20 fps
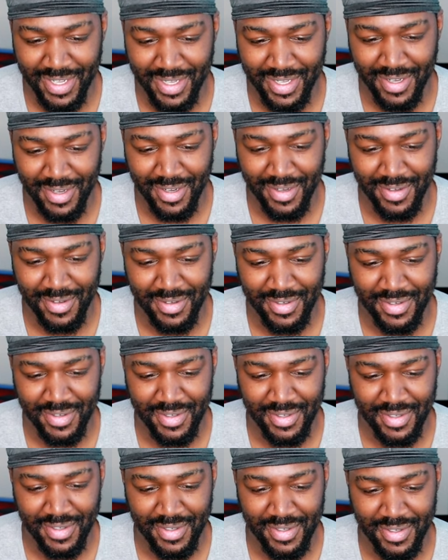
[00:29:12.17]
oh, we
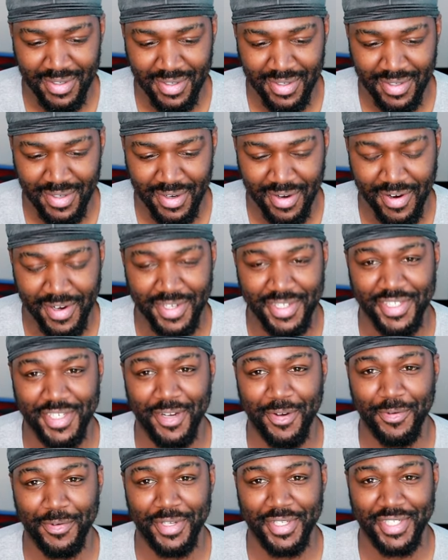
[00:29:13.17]
didn't mean to. Heart as
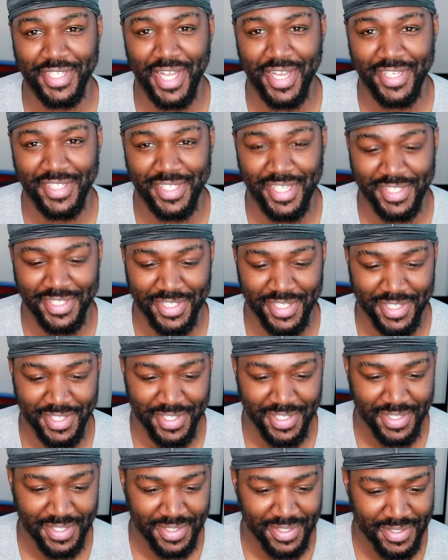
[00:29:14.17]
cold as ice, we I
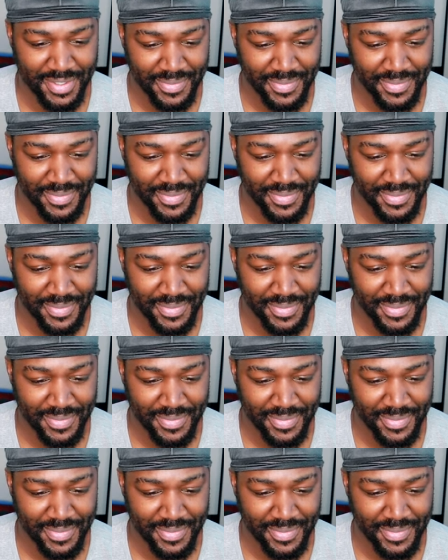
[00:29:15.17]
see.